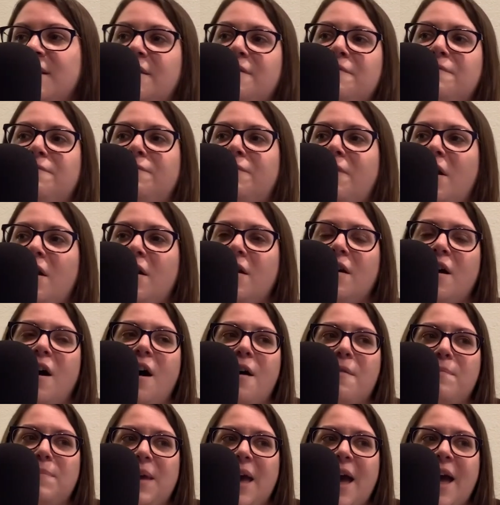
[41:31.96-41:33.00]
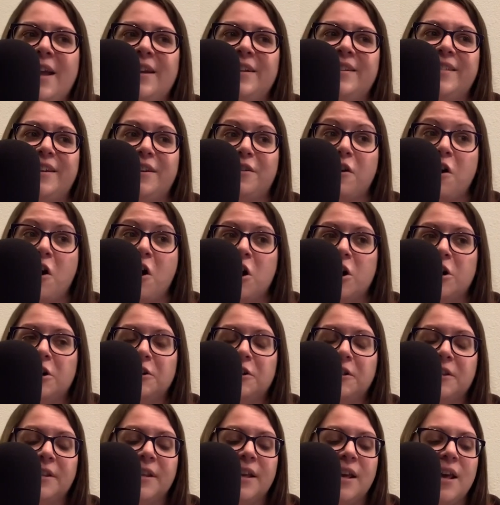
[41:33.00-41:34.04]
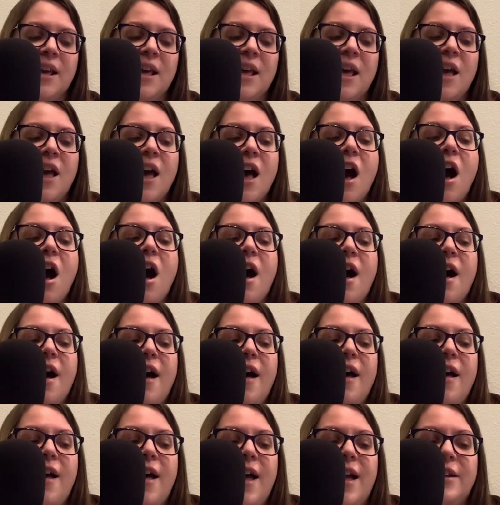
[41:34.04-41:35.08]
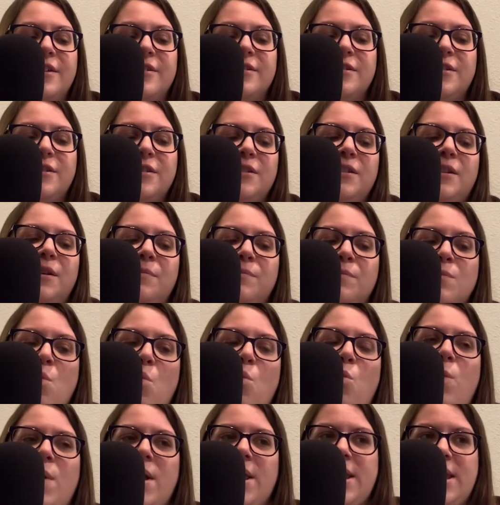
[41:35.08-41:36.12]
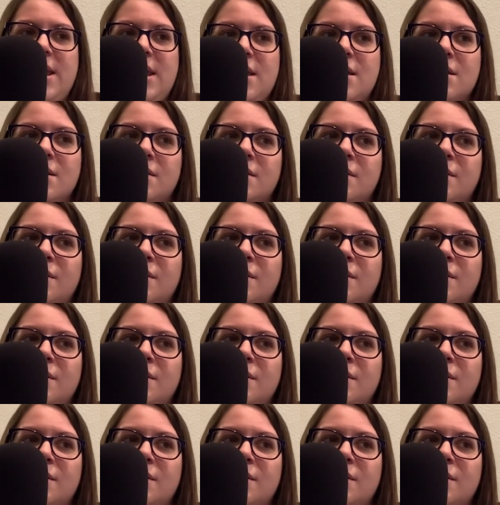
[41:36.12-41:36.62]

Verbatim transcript: in front uh, behind their cards uh, and some witty